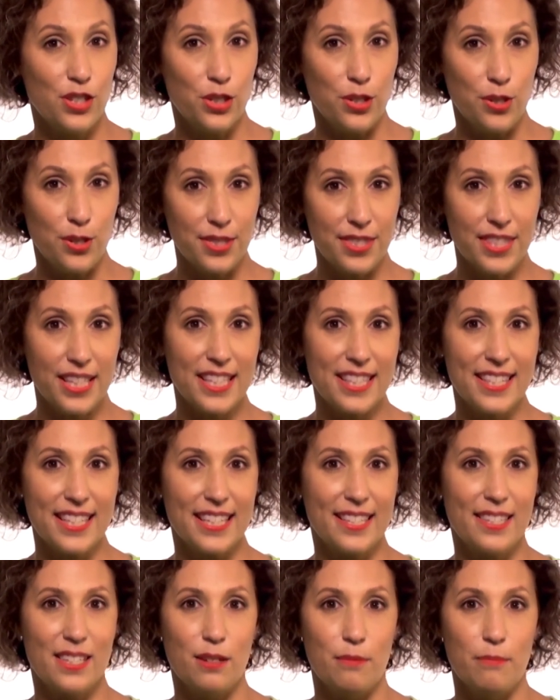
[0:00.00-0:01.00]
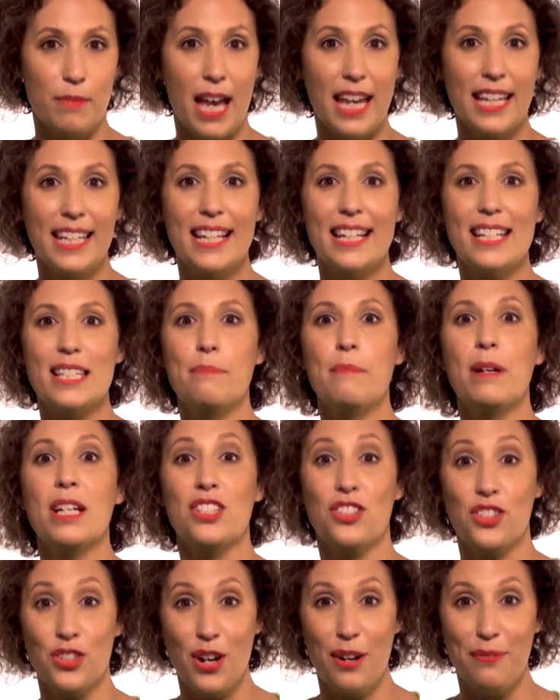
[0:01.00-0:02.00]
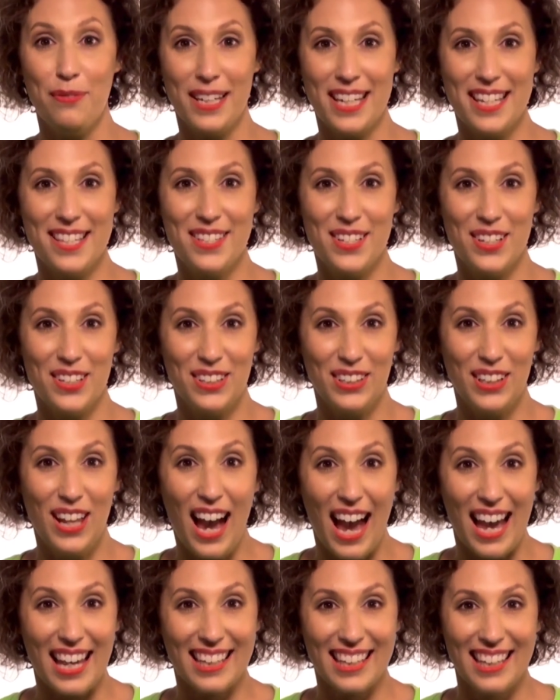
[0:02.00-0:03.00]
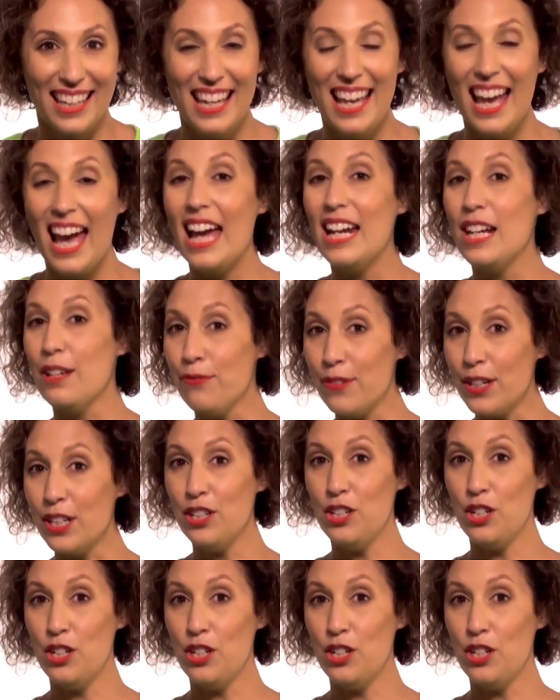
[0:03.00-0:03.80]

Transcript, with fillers: to use this system and get as much traffic as you'd like. And if you're